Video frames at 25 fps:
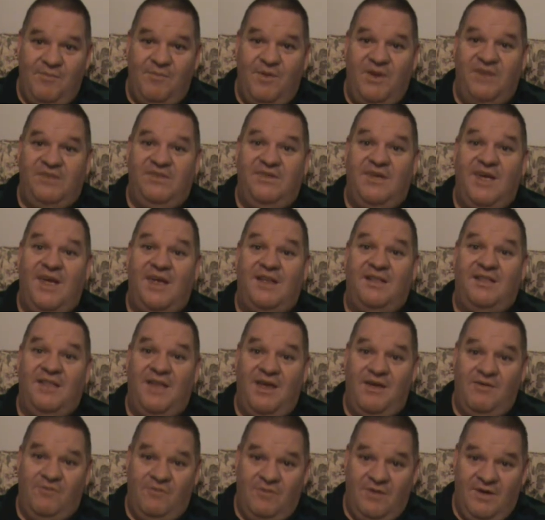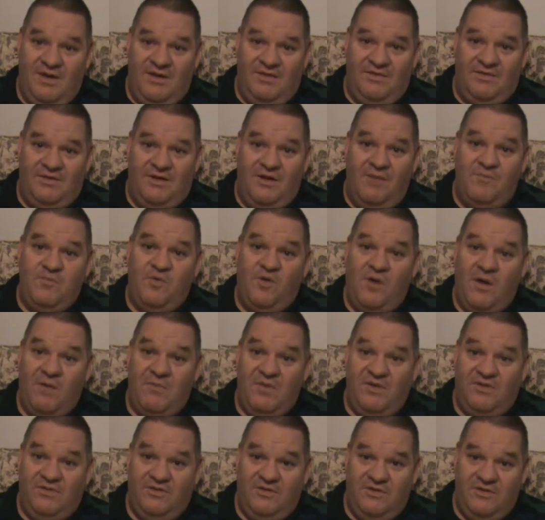but take that risk. I
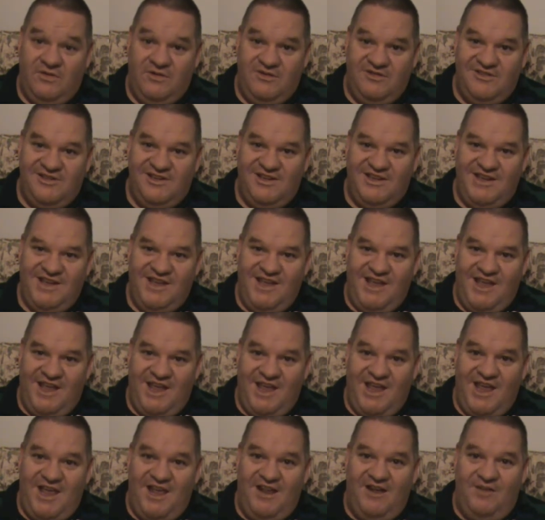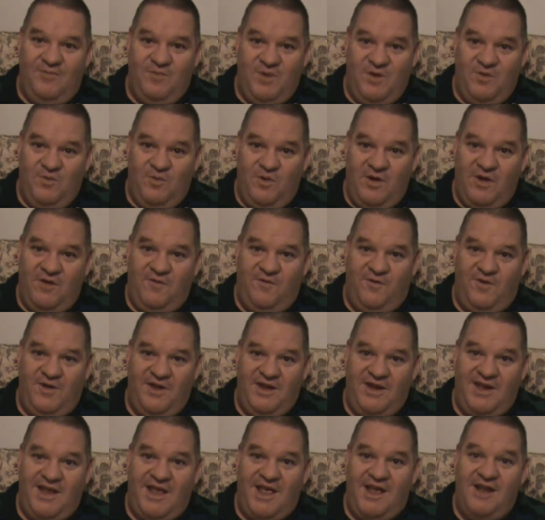promise you it'll be worth
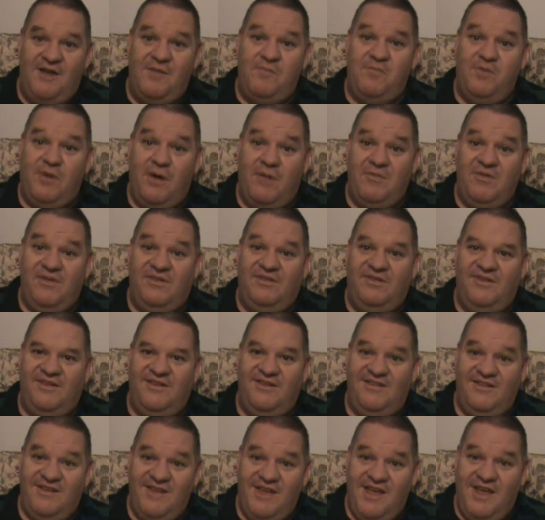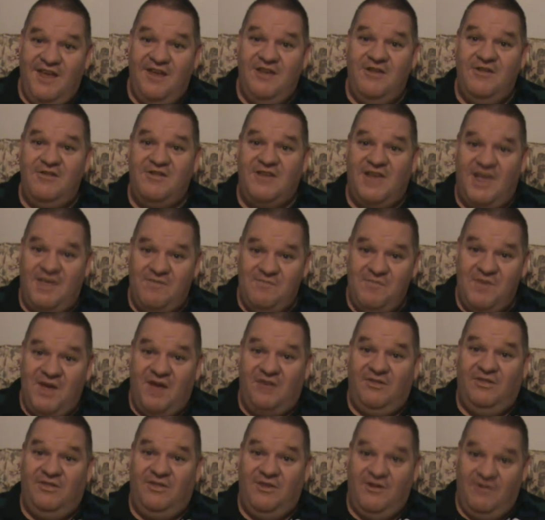it, and I promise you you'll get
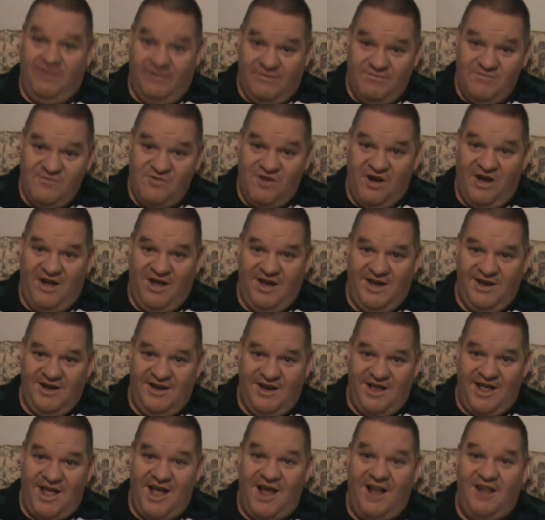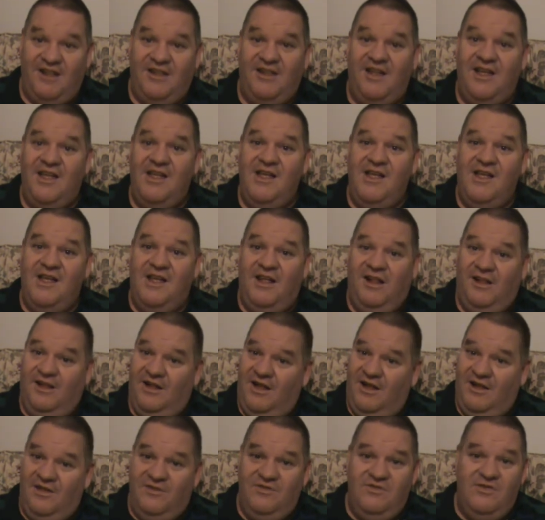most of them right.
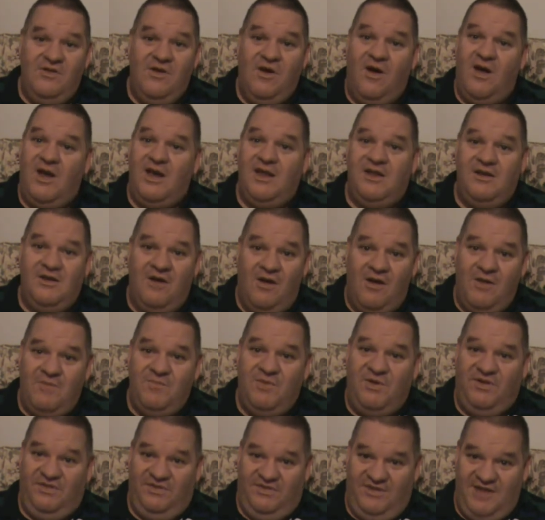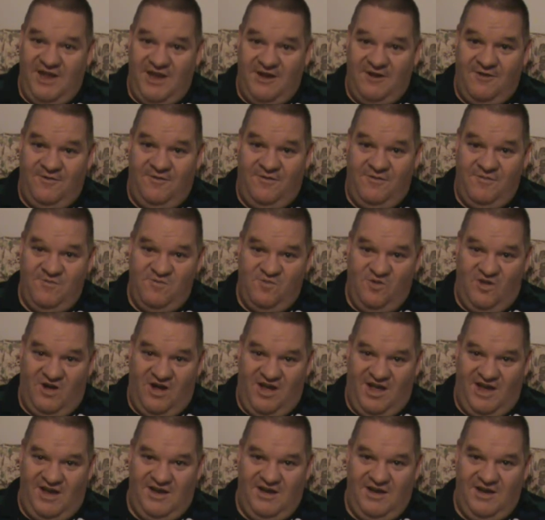99% of them
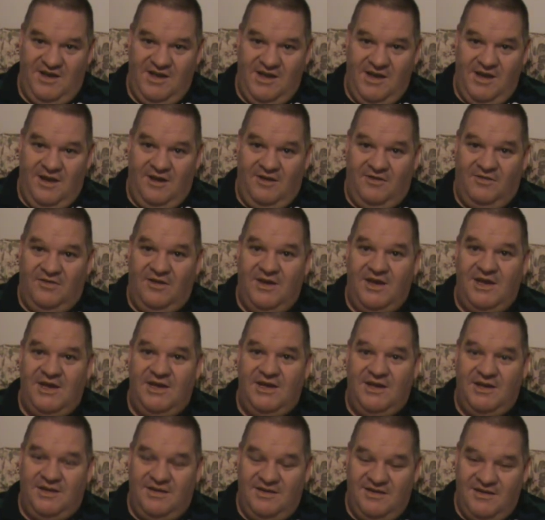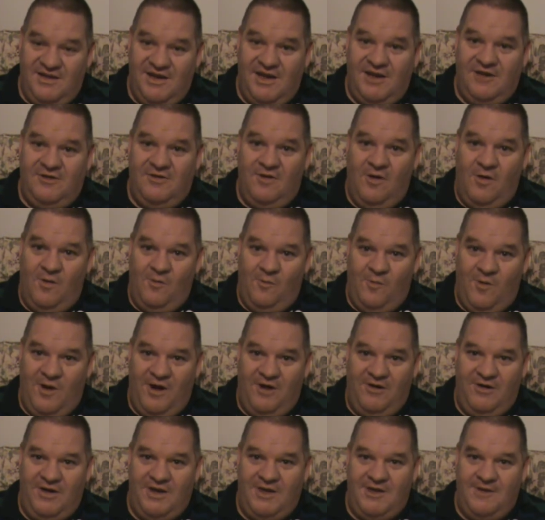right. So you need not
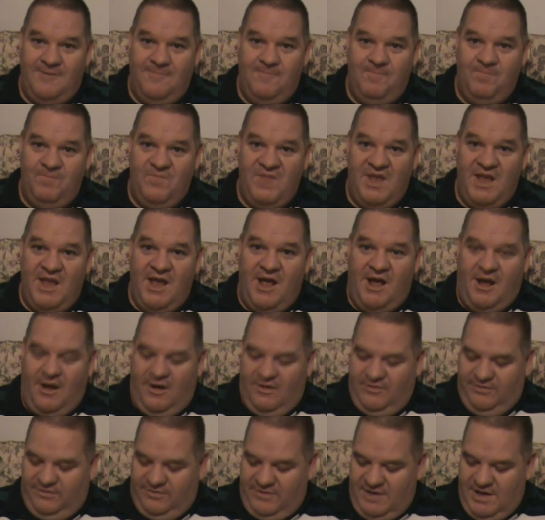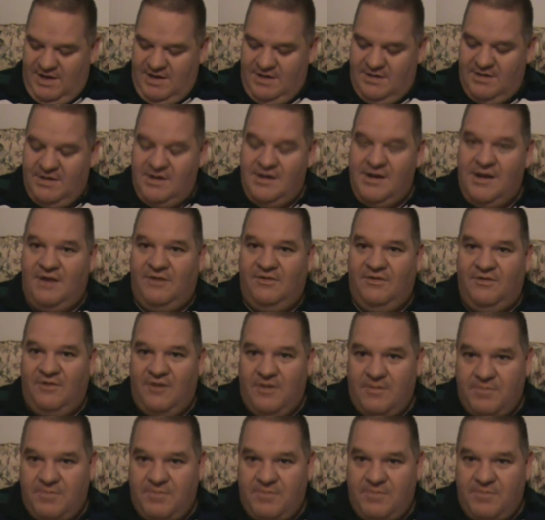worry. I'll see you in the next